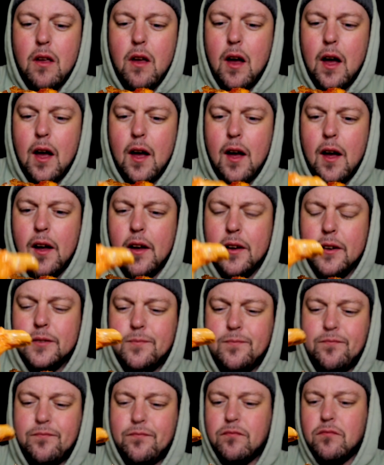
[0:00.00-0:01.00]
I
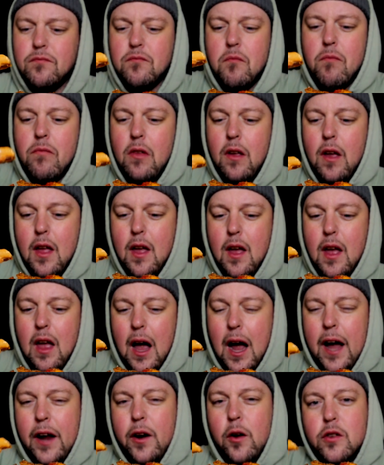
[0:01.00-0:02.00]

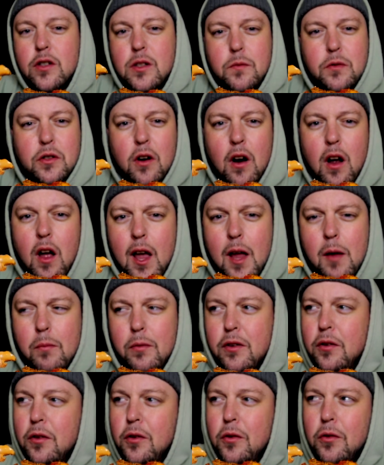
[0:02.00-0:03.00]
don't
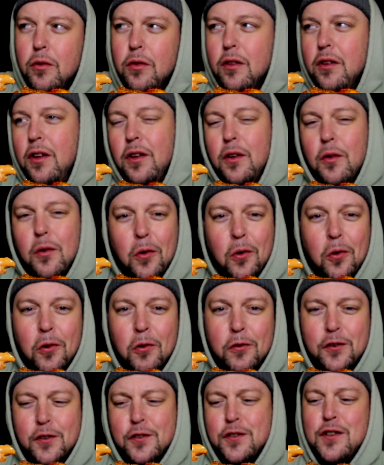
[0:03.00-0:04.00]
subscribe to the whole
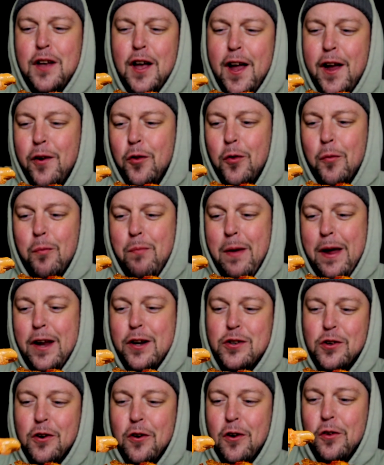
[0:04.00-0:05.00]
societal
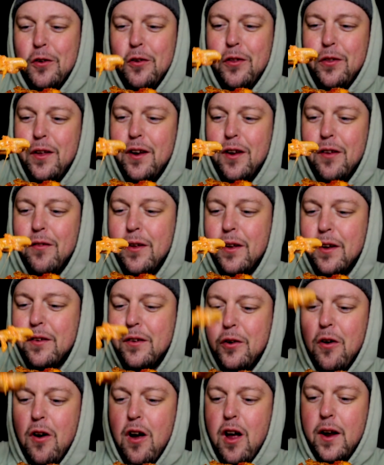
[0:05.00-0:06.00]
patriarchal thing of, like,
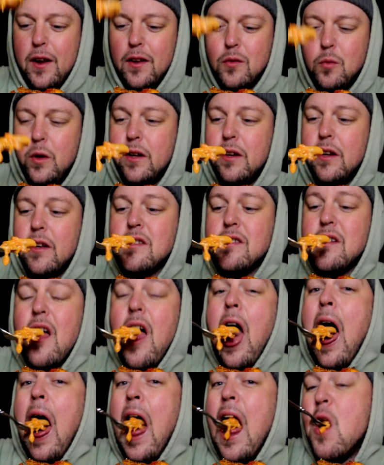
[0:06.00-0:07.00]
crying is weakness
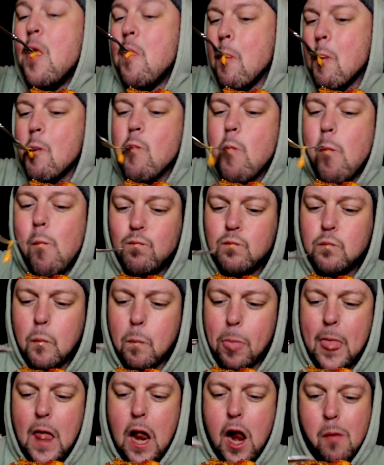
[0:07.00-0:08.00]

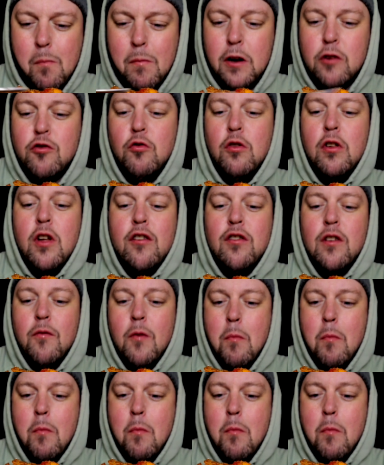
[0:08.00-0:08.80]
and makes you less of